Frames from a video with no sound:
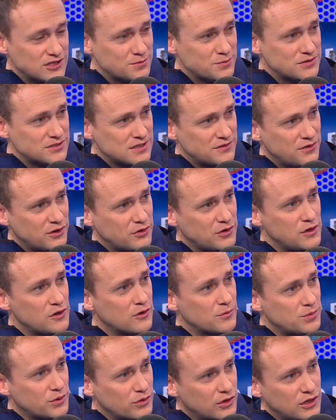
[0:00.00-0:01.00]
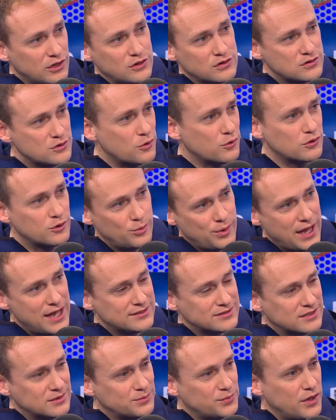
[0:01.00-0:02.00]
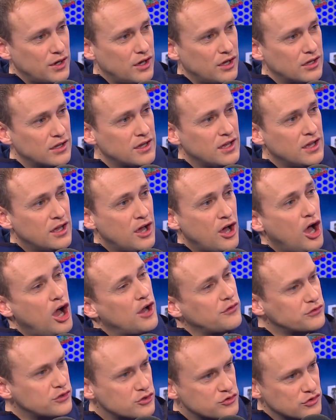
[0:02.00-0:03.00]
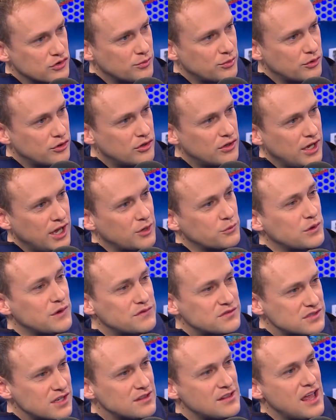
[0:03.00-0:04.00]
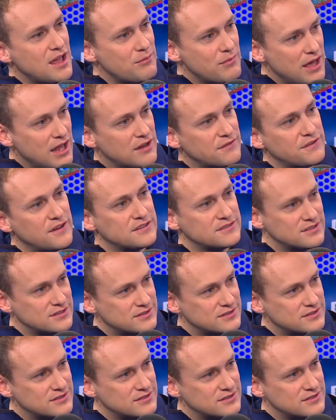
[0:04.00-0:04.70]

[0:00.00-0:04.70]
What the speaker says: specifically your ability to score the basketball off the dribble, and we've seen that manifest